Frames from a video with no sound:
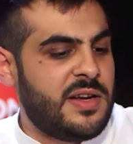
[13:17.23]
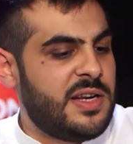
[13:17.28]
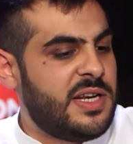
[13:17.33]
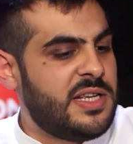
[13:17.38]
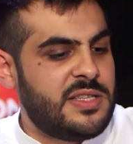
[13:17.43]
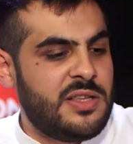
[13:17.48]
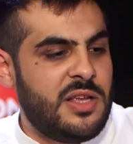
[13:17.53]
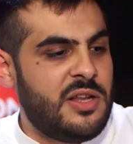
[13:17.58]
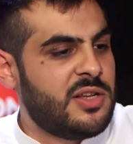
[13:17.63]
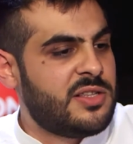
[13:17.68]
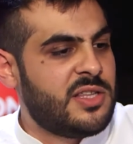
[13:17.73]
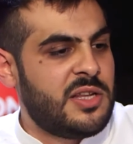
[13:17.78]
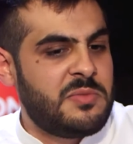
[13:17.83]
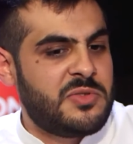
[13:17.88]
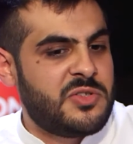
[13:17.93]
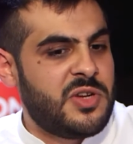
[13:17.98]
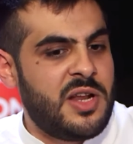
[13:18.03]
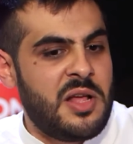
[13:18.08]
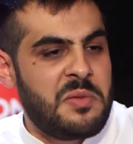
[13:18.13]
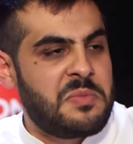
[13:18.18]
And he looked at him
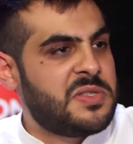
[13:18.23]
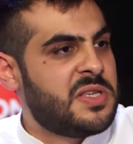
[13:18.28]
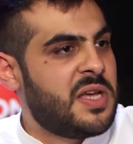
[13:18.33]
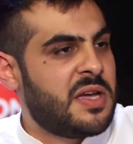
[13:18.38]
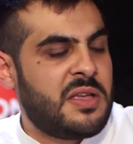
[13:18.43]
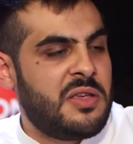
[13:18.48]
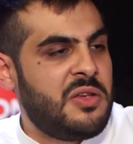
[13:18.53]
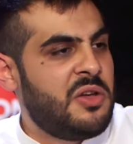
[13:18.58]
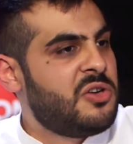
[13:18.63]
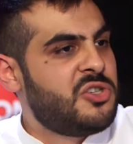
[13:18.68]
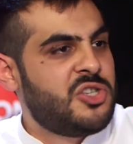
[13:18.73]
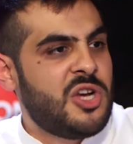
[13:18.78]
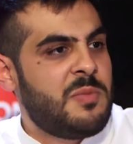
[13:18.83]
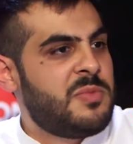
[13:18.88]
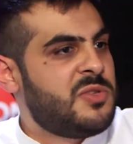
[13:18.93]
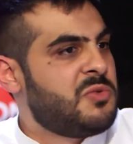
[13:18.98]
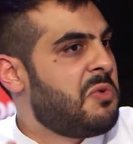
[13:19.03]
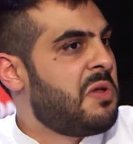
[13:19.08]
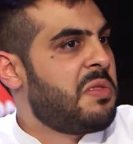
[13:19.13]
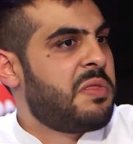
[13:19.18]
straight up. He's like, your job
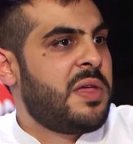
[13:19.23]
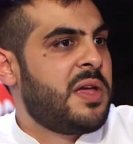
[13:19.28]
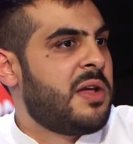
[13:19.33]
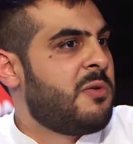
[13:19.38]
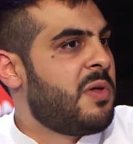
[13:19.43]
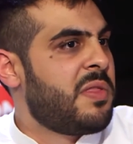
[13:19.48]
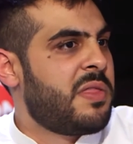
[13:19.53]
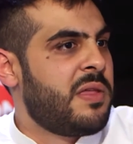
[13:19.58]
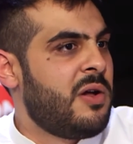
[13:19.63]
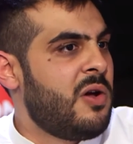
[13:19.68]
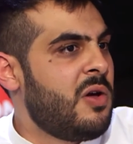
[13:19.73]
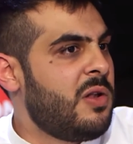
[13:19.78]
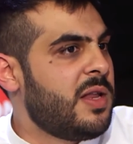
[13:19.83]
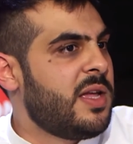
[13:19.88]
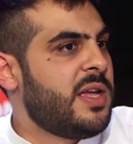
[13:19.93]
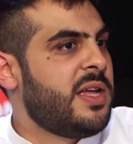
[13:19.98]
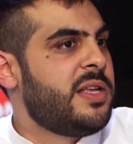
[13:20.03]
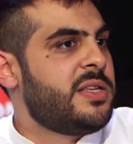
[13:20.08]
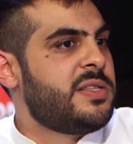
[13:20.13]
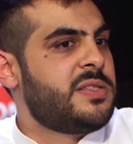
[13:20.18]
is one thing and one thing only,
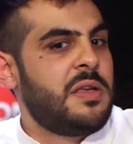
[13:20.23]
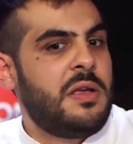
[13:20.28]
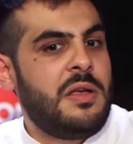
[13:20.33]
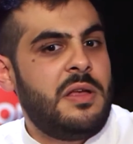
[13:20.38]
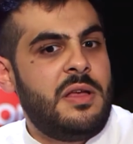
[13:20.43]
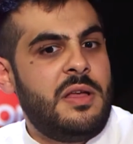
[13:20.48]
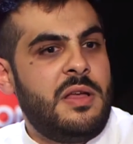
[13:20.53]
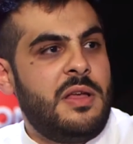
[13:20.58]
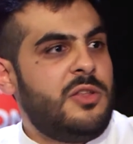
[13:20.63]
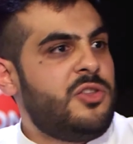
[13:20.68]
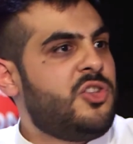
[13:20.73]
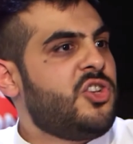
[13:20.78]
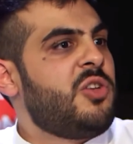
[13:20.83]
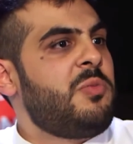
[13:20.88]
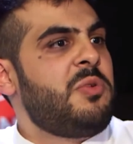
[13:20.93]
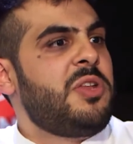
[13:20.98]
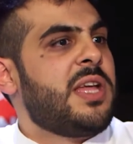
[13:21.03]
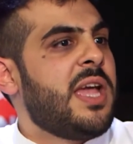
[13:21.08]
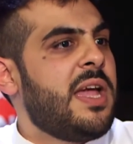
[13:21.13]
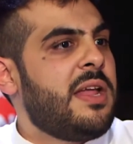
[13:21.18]
is to
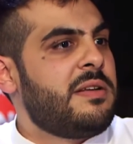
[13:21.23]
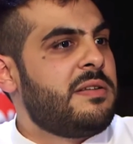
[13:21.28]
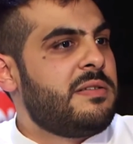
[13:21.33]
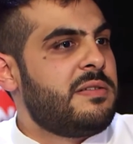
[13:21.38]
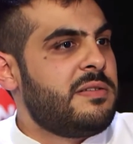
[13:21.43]
communicate.